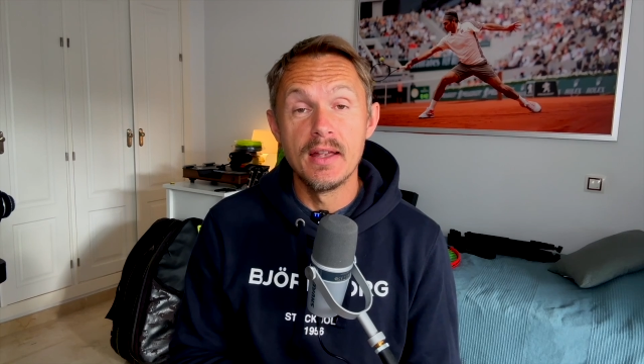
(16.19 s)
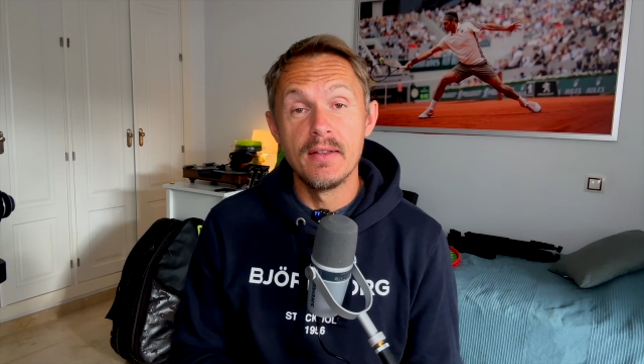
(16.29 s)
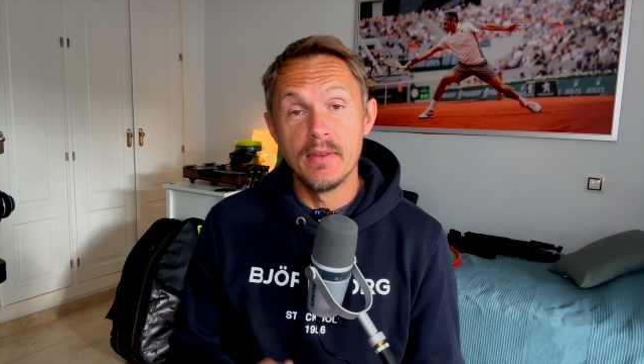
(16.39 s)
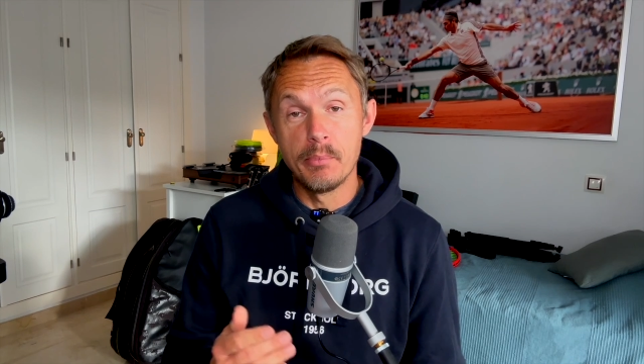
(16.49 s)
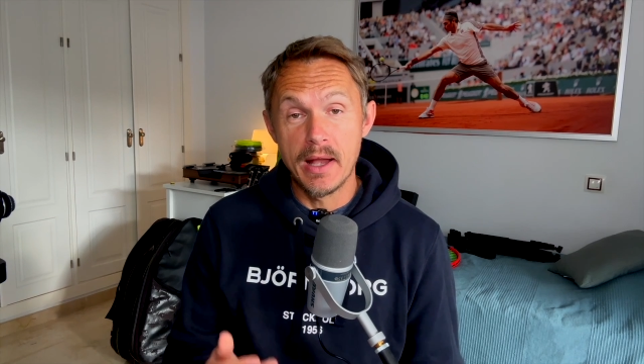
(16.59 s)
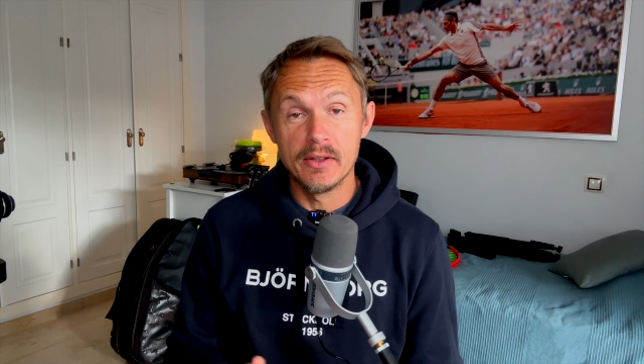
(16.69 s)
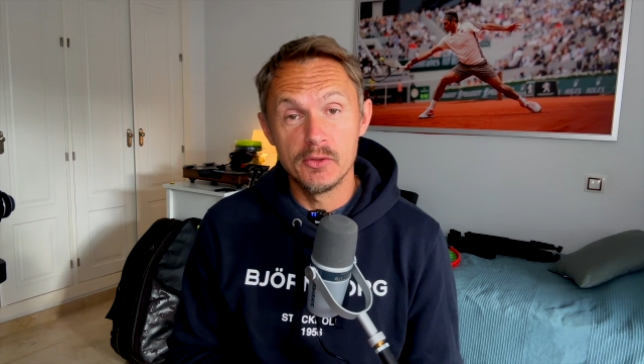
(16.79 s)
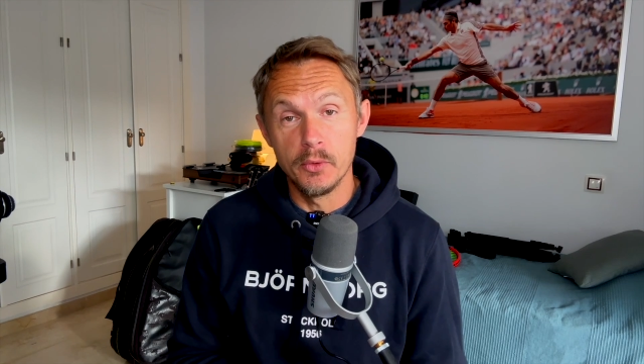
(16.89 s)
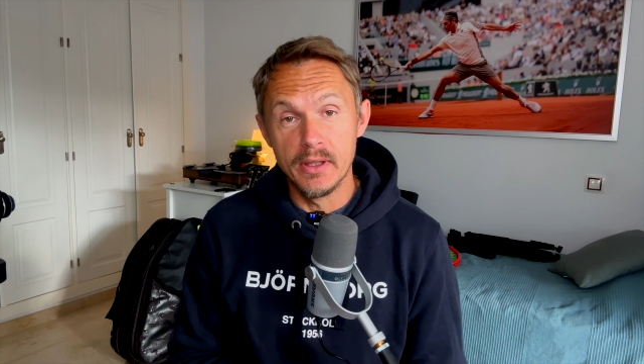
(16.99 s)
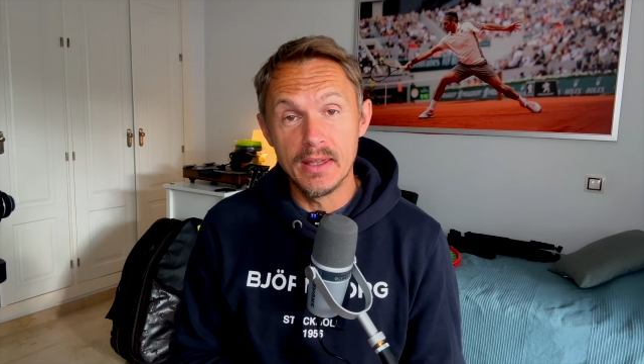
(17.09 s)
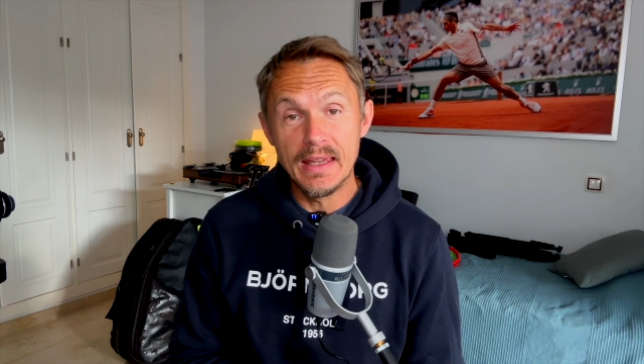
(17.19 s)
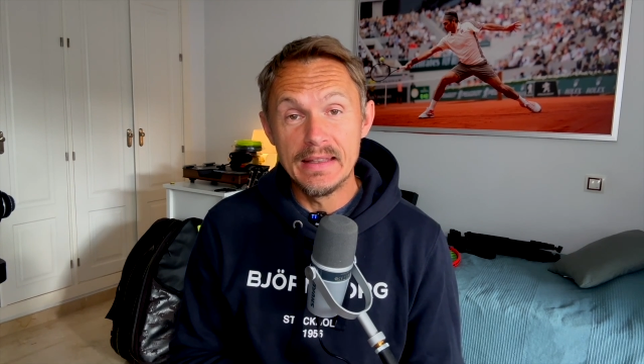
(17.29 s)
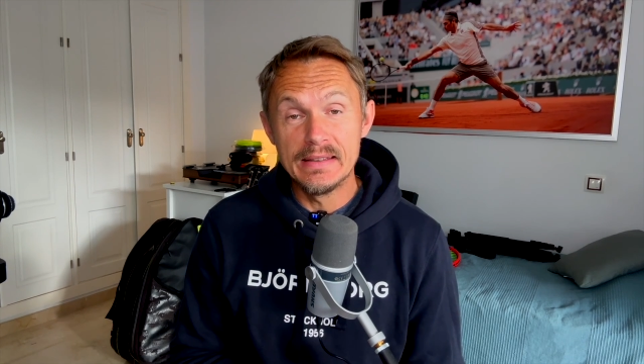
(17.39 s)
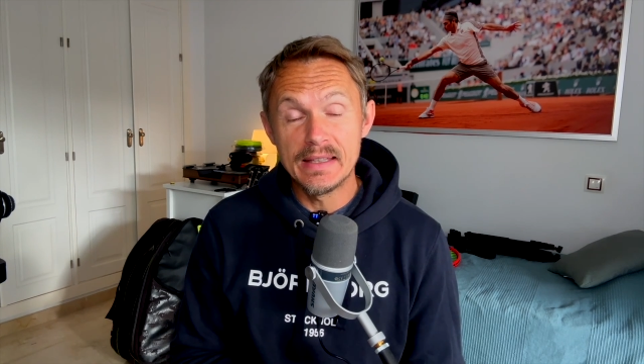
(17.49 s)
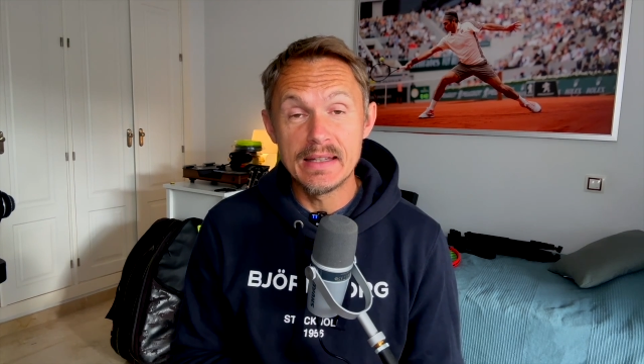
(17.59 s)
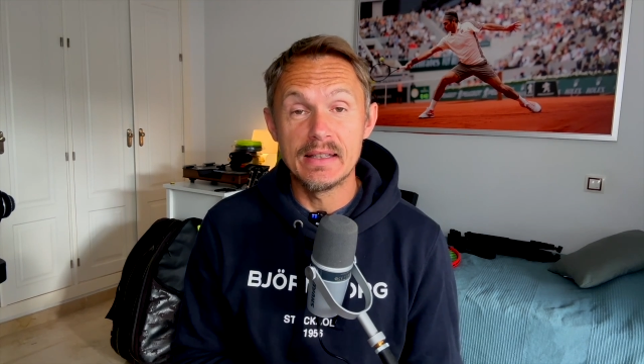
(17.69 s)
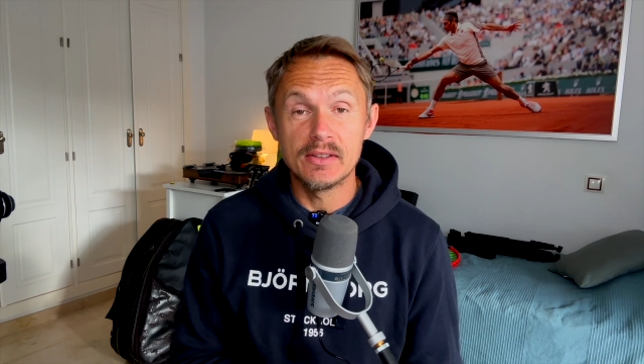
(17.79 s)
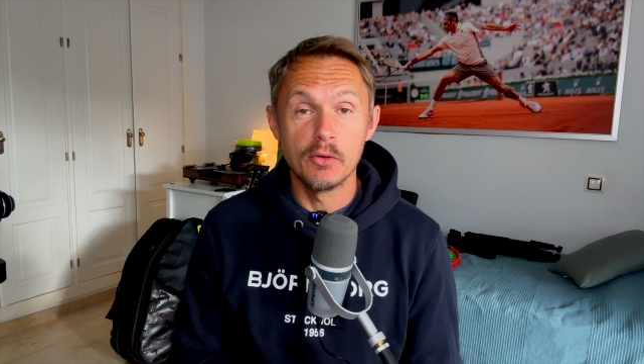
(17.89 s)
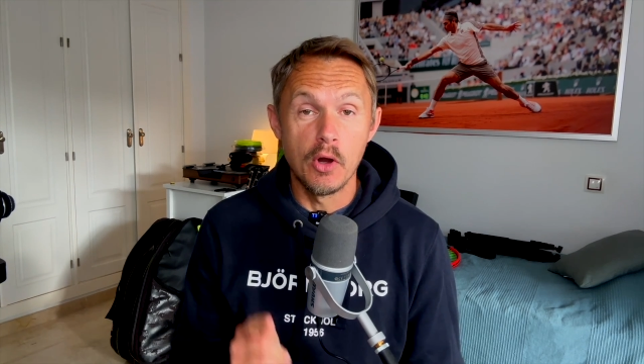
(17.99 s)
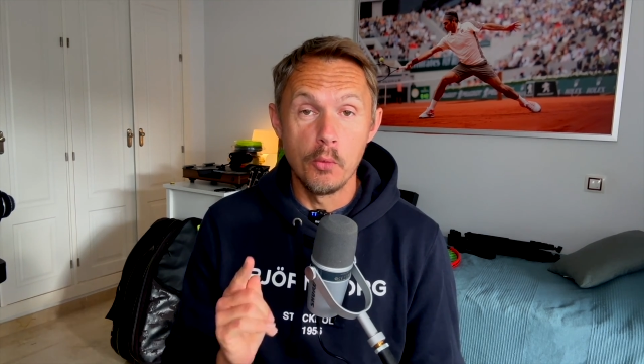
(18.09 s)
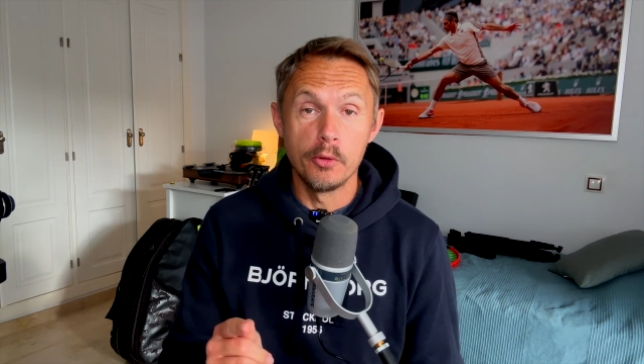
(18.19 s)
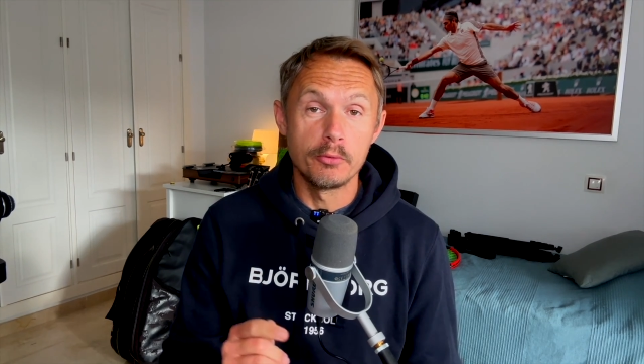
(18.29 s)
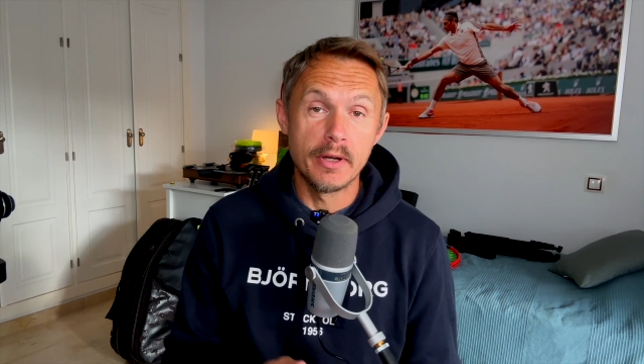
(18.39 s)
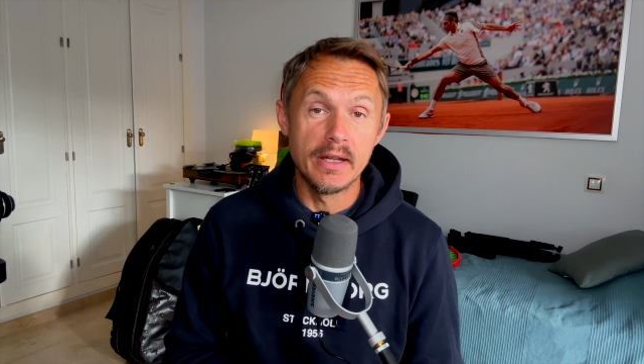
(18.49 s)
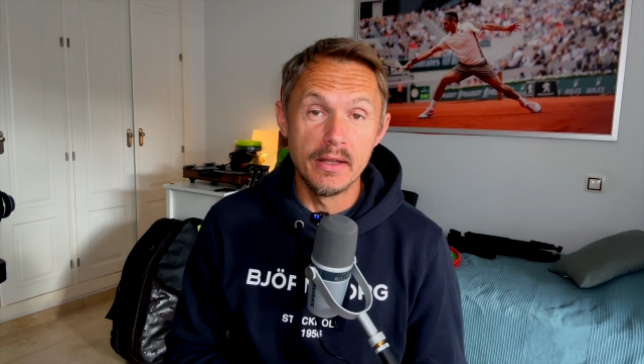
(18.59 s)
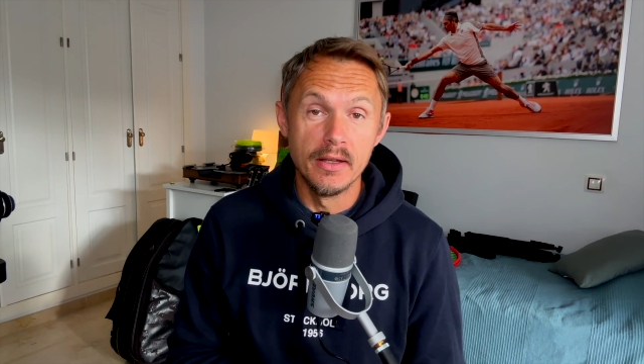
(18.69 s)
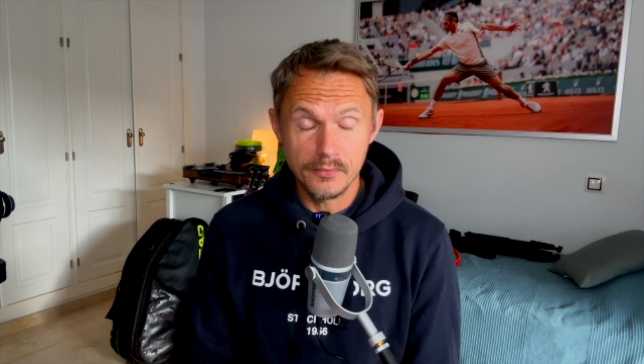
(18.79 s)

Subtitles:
the past week in tennis, so I hope you're ready.